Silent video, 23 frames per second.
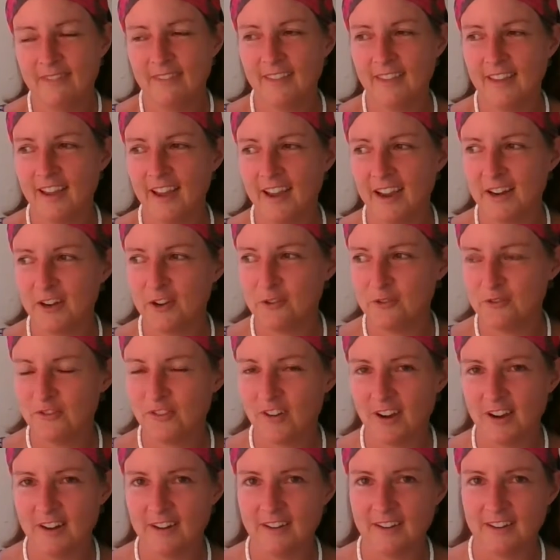I don't
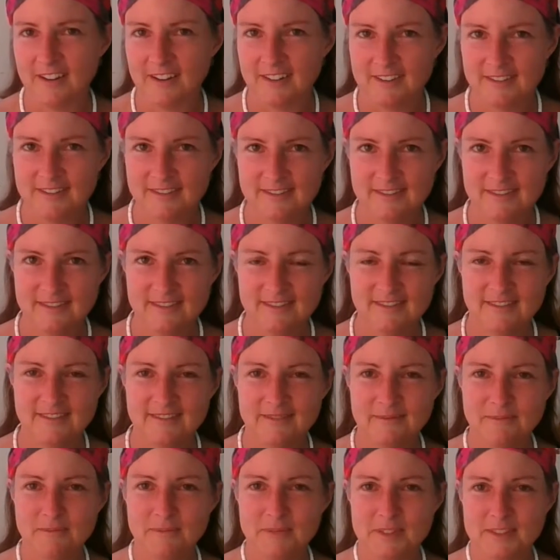find it
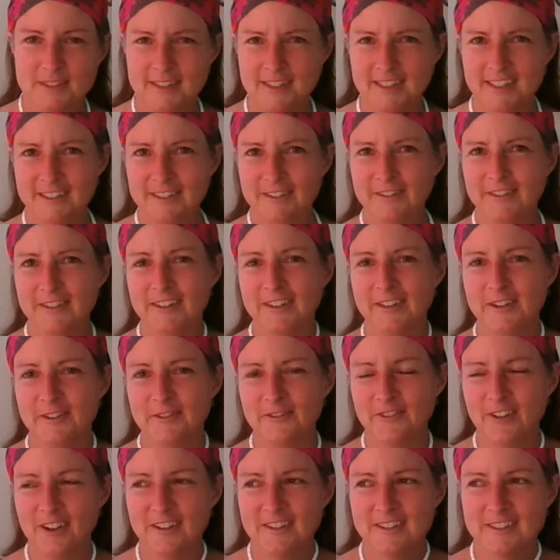particularly
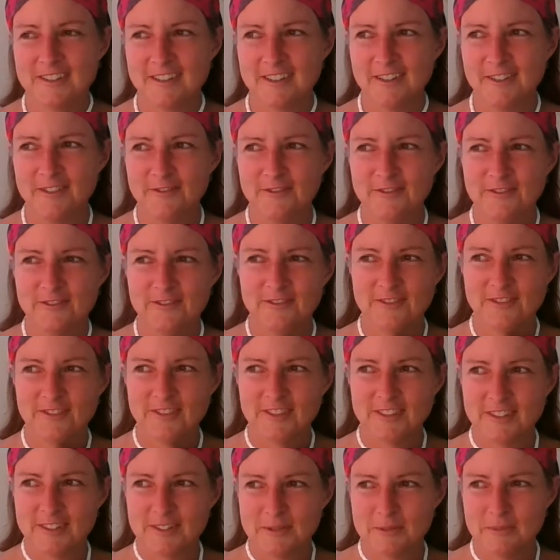offensive,
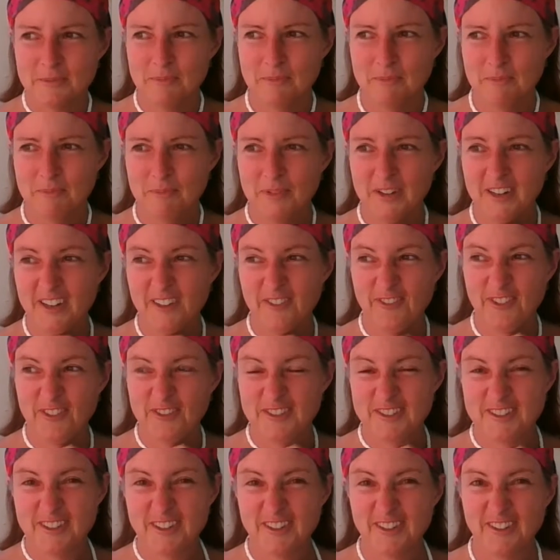but if you
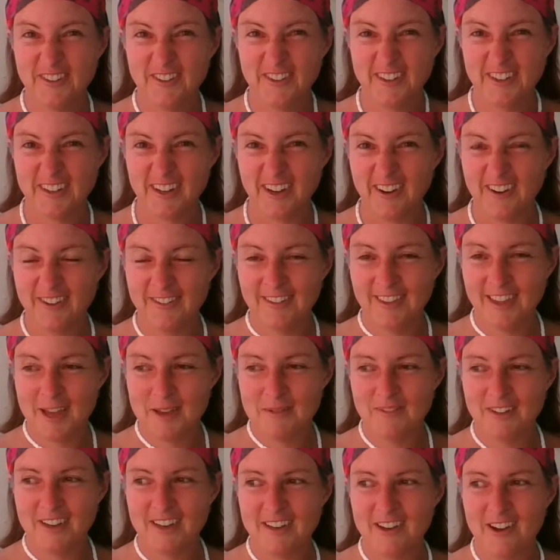do, let
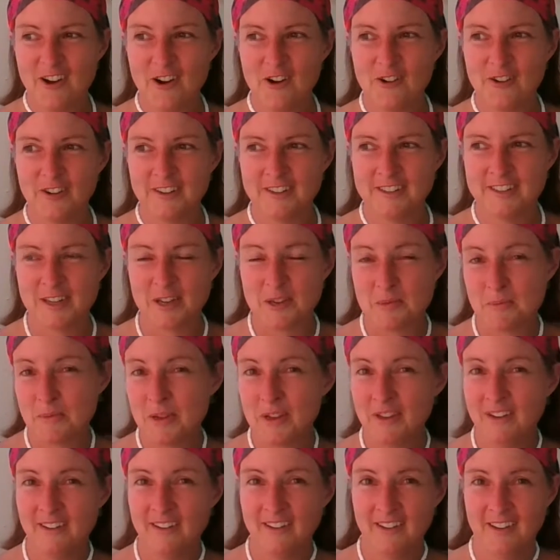me know and tell
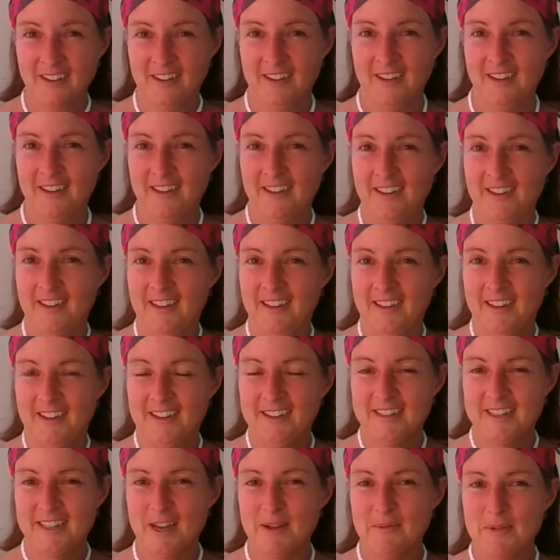me
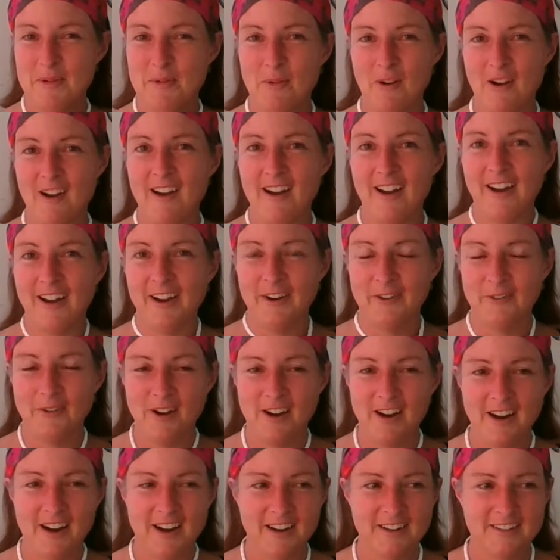why.
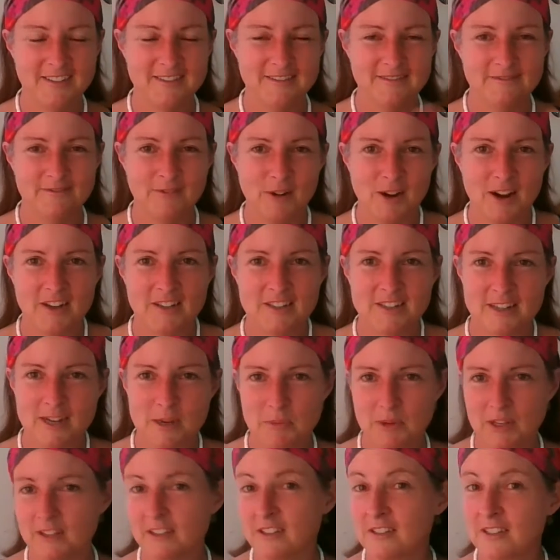Why should I
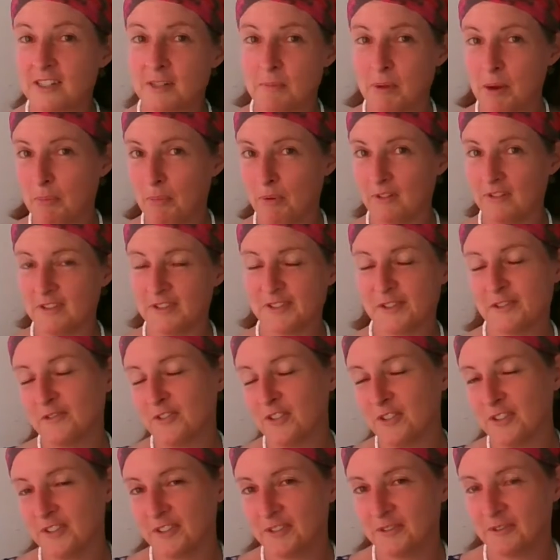be clutching my pearls over
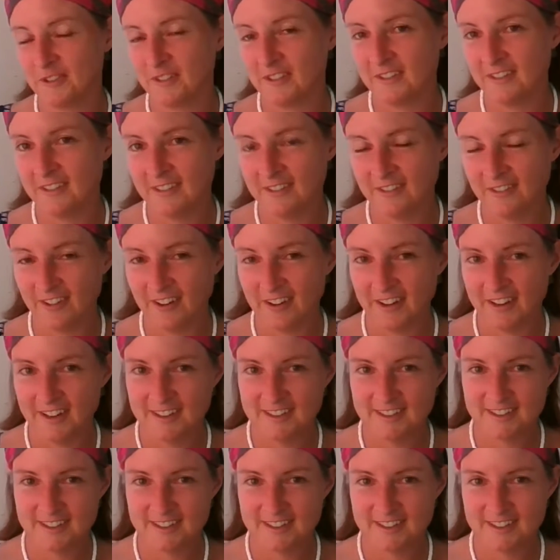this one, right?